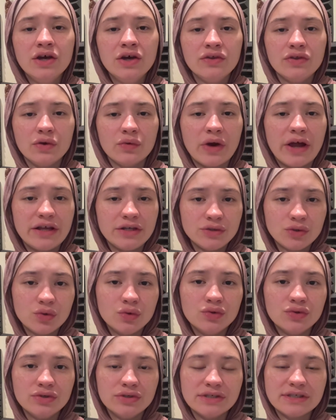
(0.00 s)
the right
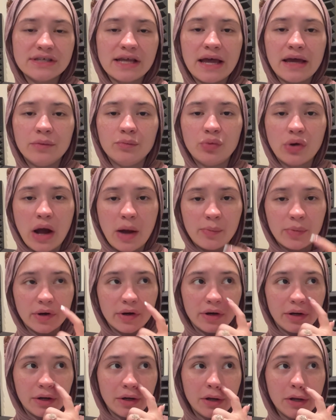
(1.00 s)
tools and
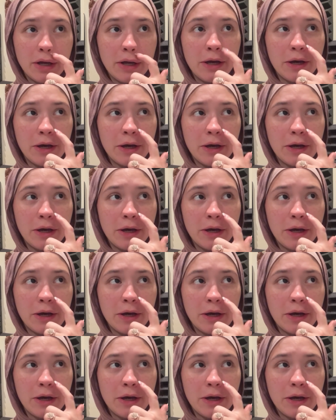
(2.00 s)
proper